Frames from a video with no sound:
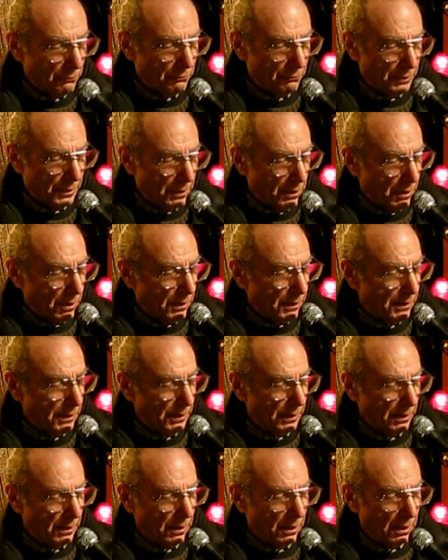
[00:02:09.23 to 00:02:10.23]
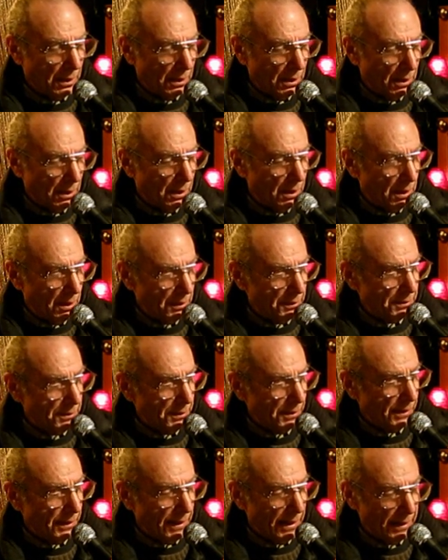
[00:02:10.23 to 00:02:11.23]
regarding
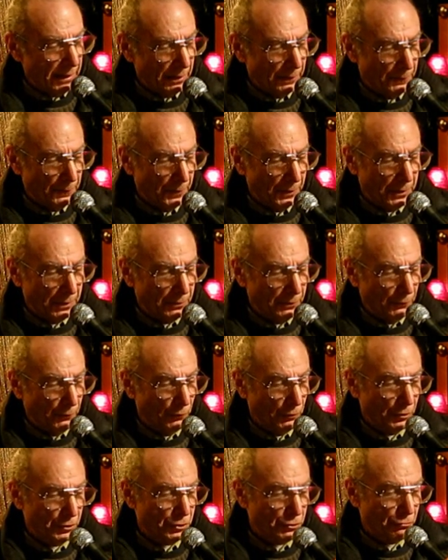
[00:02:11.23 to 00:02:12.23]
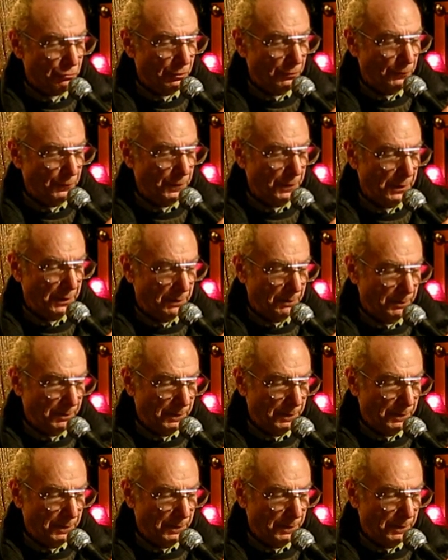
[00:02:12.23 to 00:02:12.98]
hunting elephant for trophy.